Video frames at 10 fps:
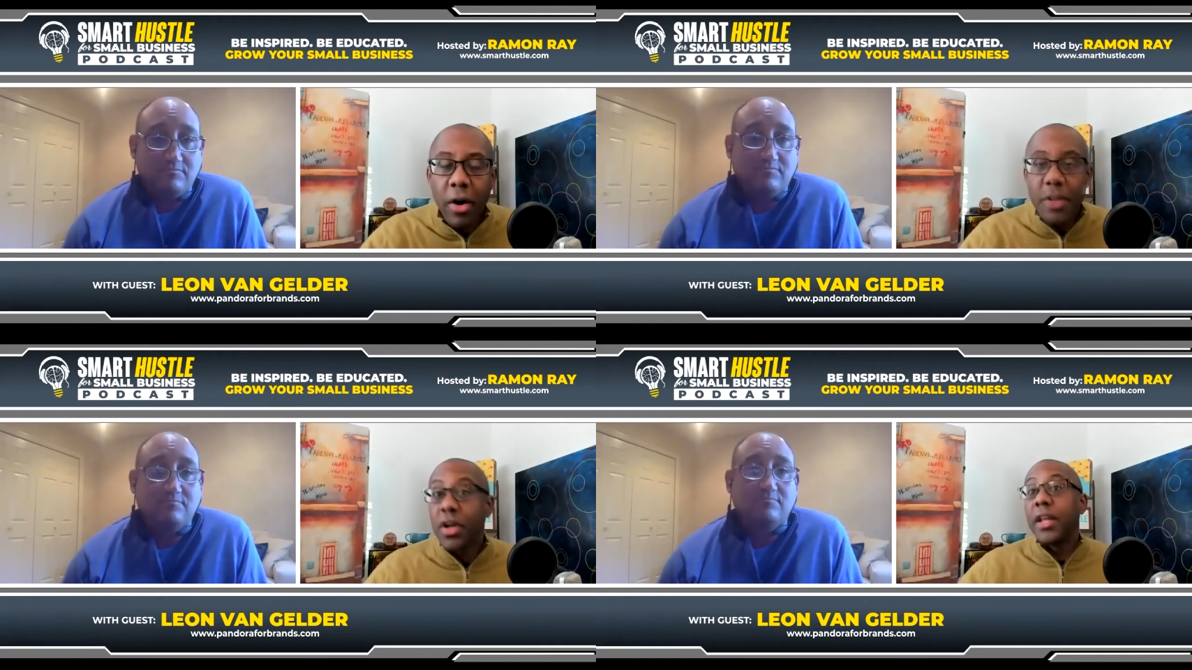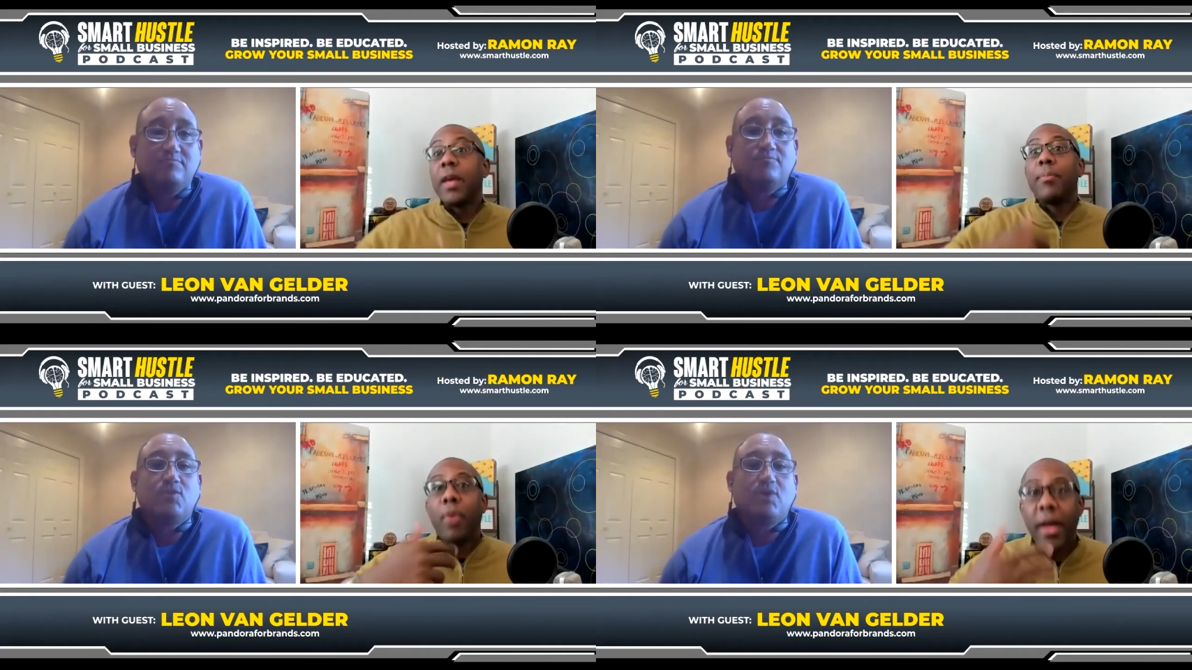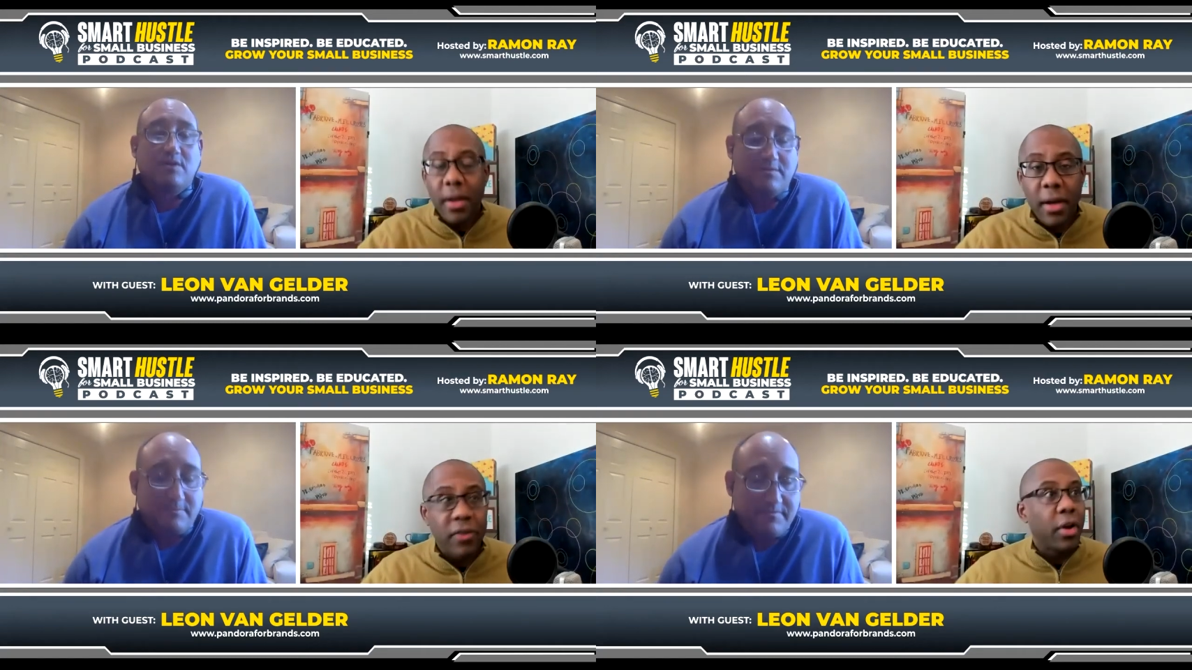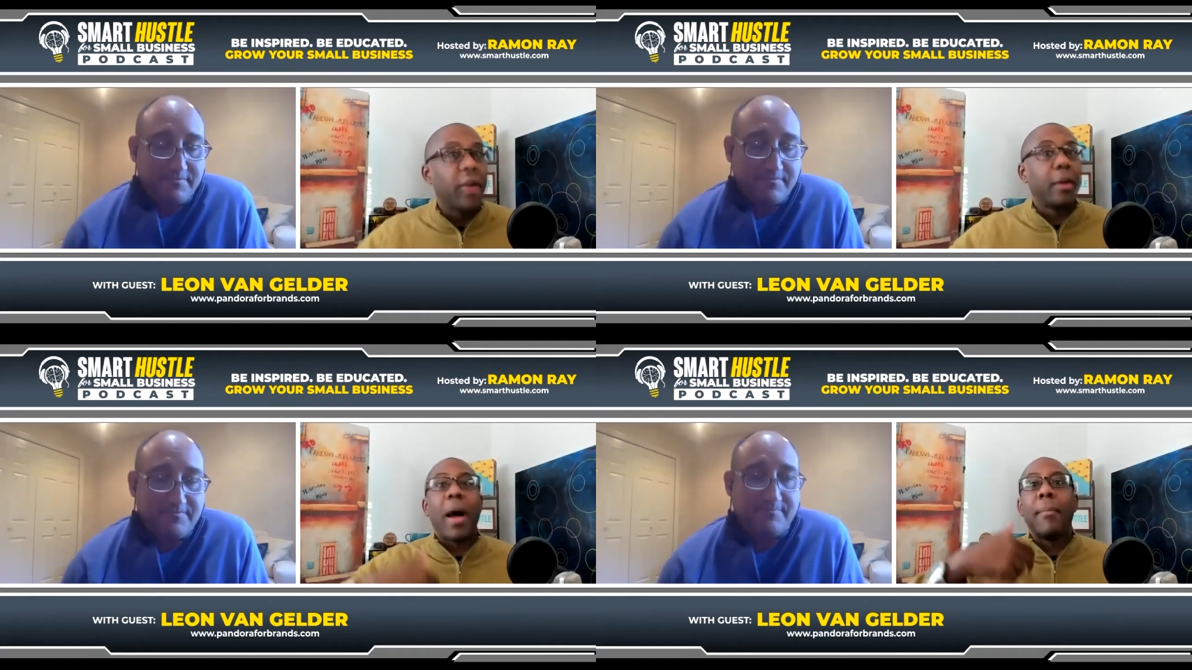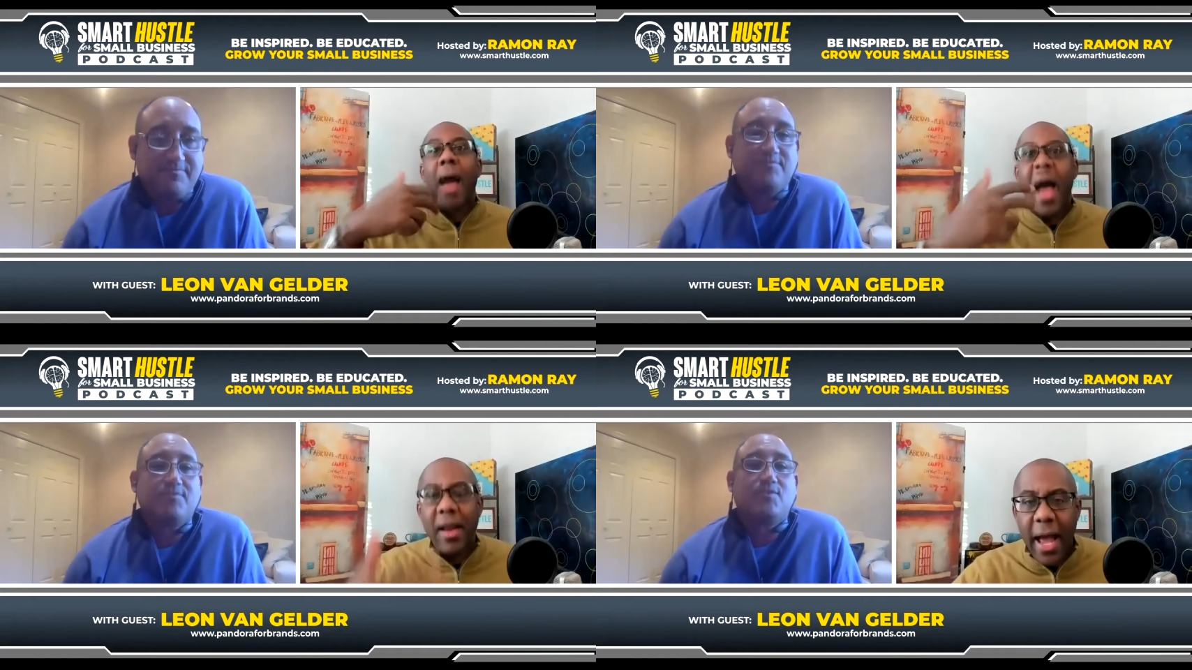Speaker 1: is going to get pregnant, is going to buy my
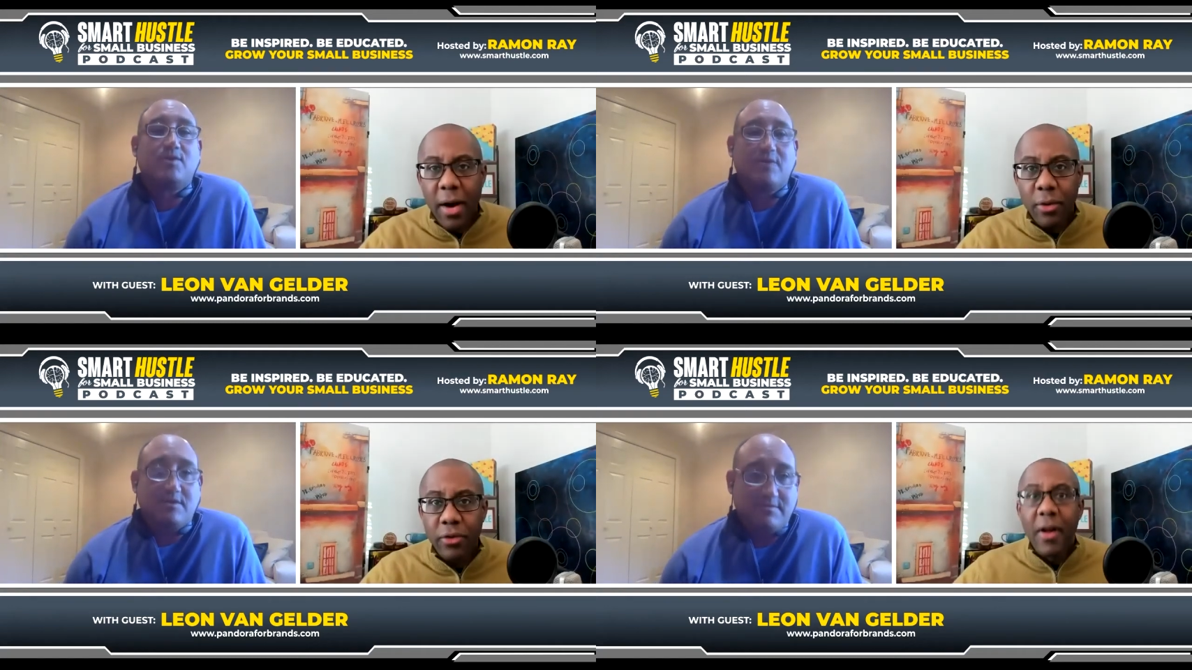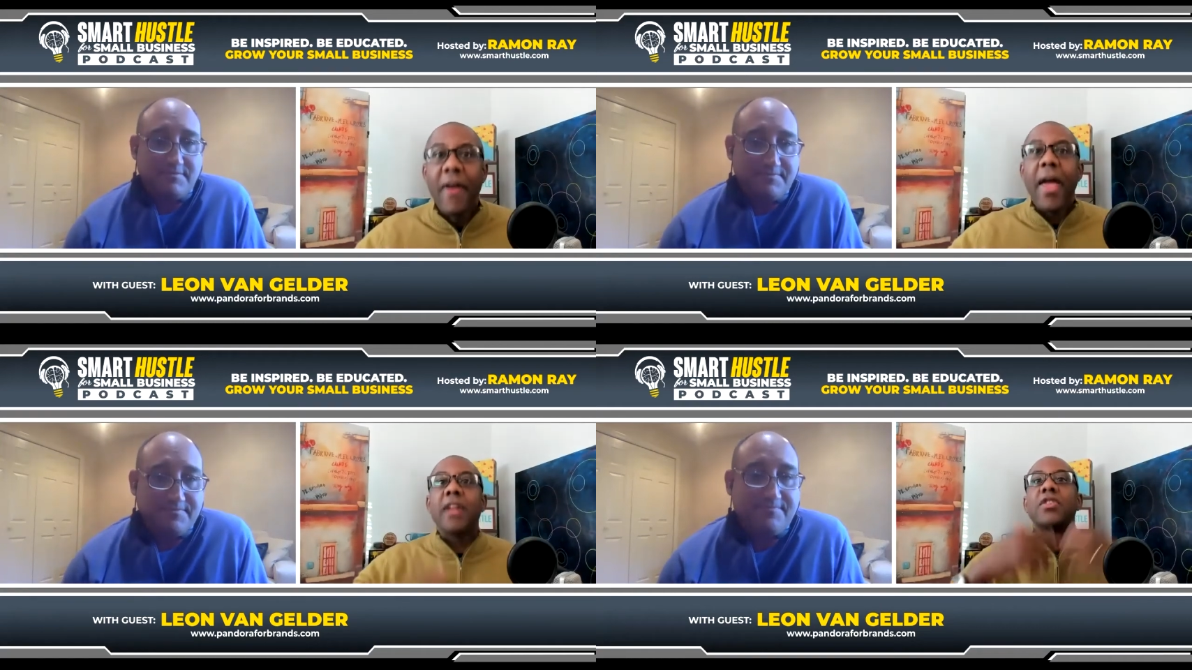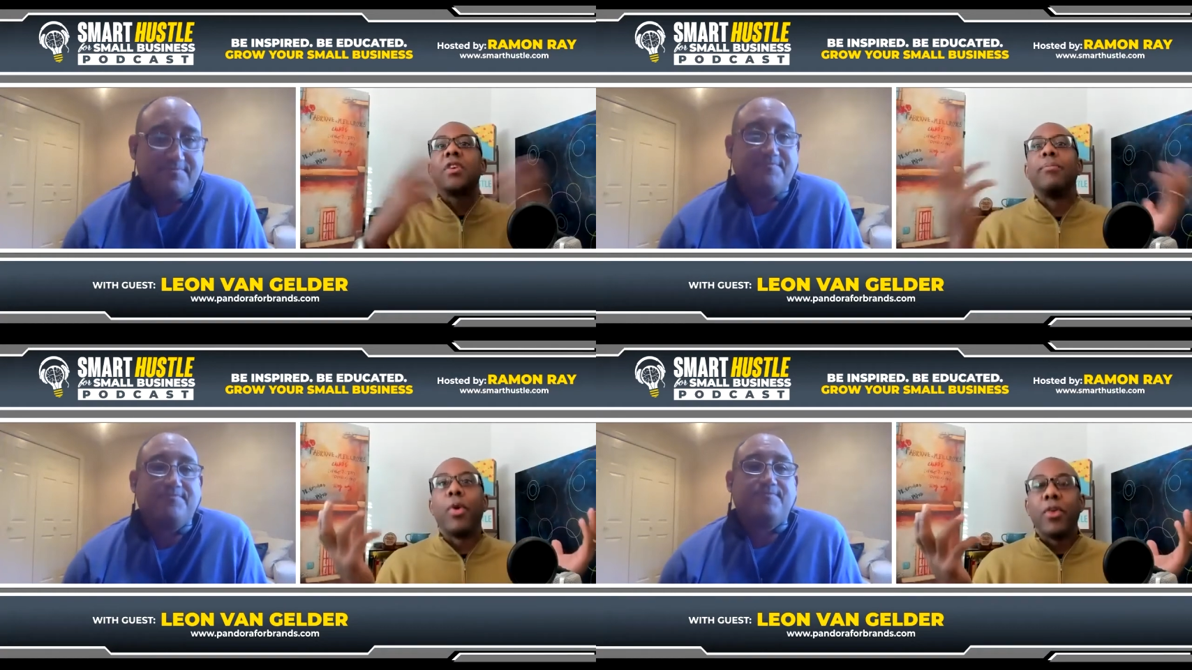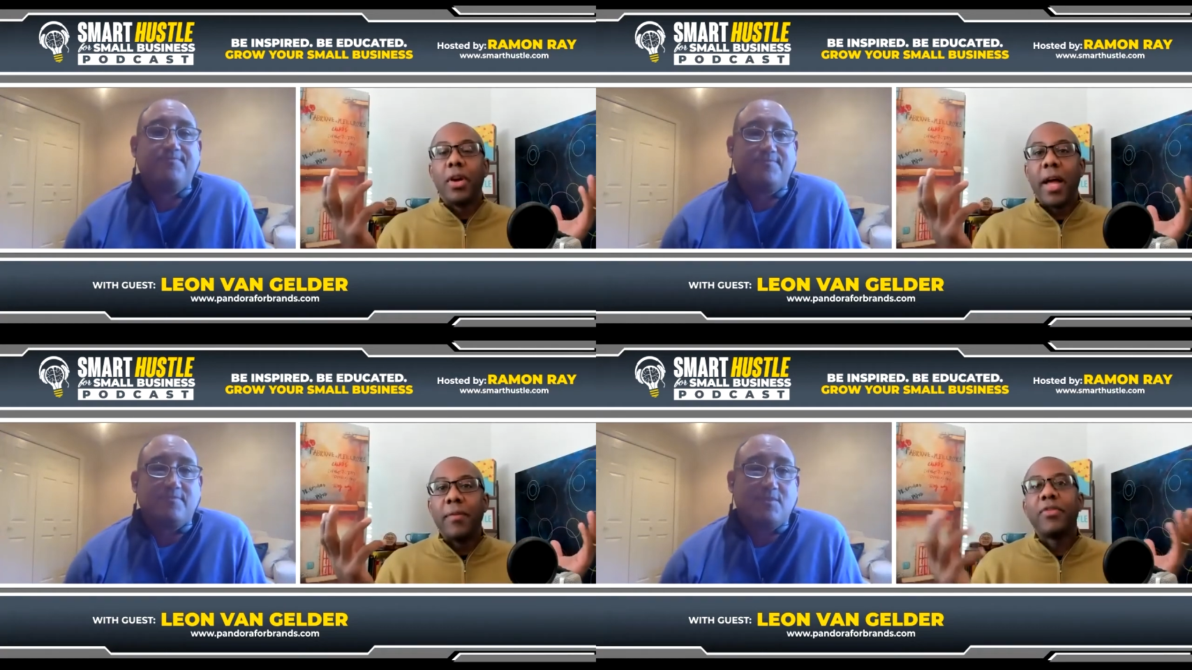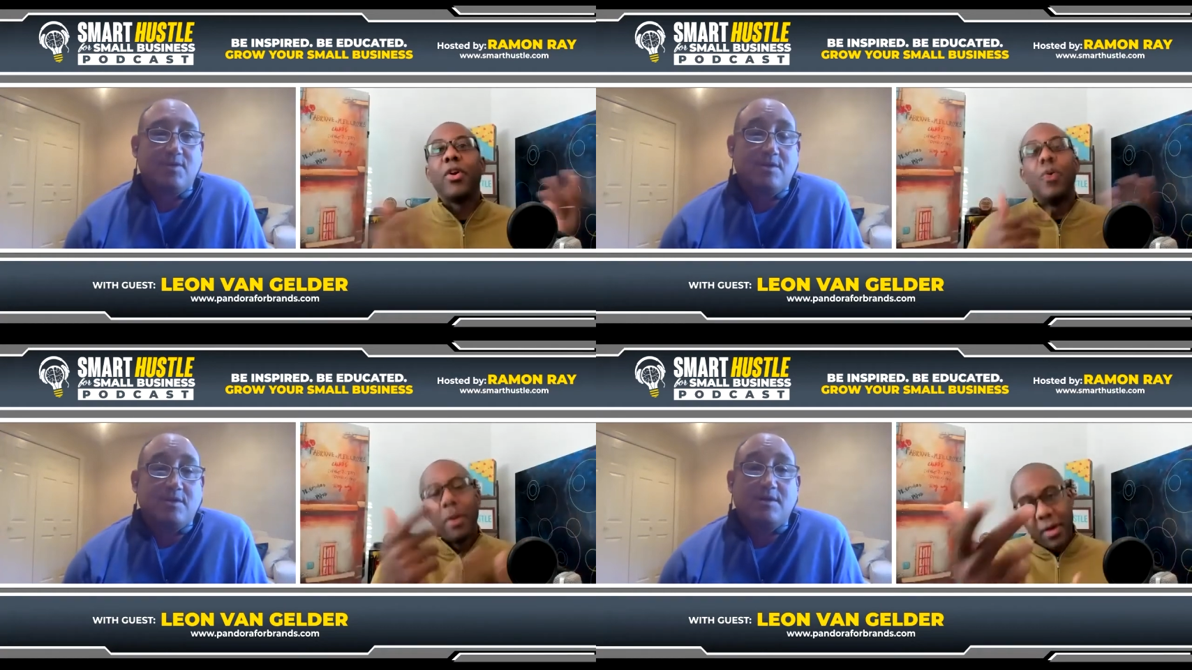hide a house at some point in their life. So